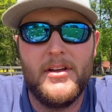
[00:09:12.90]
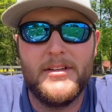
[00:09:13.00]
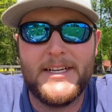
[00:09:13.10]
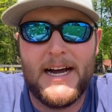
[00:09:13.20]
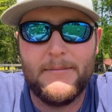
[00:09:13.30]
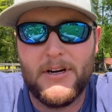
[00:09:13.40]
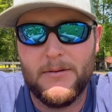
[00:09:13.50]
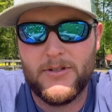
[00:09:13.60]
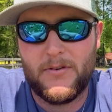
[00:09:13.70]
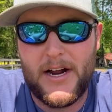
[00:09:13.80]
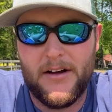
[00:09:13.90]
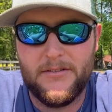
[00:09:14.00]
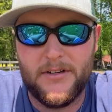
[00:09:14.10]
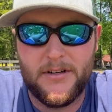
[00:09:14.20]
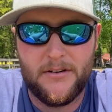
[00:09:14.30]
time comes
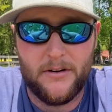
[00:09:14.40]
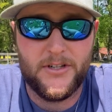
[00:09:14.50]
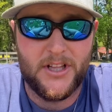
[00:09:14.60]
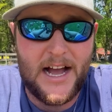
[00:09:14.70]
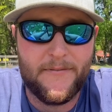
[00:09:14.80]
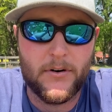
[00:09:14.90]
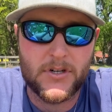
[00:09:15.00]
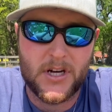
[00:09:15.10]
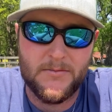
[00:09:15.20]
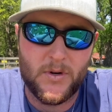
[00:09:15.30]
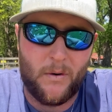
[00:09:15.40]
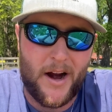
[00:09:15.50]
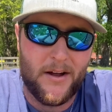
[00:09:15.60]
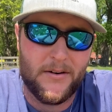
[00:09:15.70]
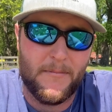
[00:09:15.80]
around, or July 1st comes
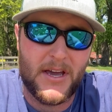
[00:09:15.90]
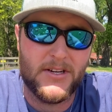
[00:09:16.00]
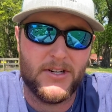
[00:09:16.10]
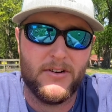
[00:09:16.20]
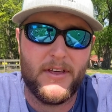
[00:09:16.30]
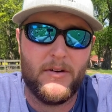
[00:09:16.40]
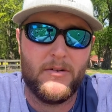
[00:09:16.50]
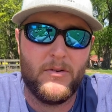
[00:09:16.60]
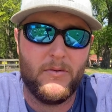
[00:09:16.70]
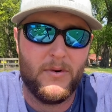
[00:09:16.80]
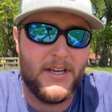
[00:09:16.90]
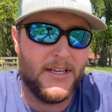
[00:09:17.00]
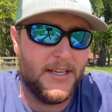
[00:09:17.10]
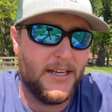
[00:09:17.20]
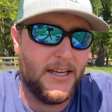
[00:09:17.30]
around, to make sure that we
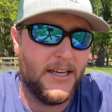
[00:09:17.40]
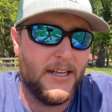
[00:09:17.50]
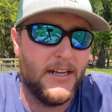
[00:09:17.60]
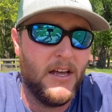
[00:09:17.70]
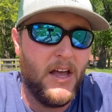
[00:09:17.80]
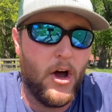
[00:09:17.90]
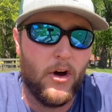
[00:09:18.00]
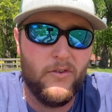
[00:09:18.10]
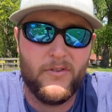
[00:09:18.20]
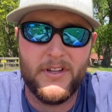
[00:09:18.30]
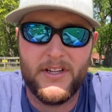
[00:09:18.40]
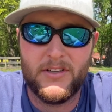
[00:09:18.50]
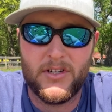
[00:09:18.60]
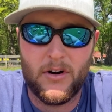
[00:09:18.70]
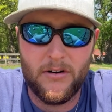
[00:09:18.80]
can get in hopefully
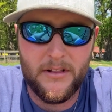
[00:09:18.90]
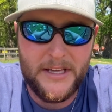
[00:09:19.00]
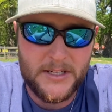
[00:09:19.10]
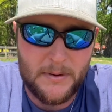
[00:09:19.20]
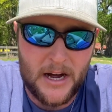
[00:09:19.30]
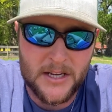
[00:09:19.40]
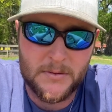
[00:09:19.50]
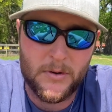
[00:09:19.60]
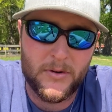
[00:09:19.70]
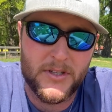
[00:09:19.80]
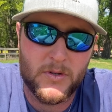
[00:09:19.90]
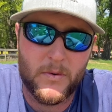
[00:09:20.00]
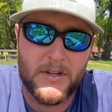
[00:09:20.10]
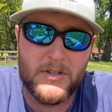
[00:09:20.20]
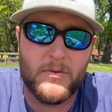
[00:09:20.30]
as early as possible in
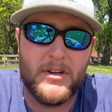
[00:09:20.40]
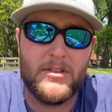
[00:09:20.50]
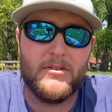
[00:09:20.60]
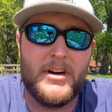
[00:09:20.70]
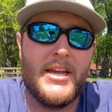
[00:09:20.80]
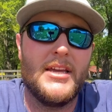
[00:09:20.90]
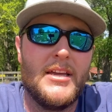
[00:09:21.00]
2023.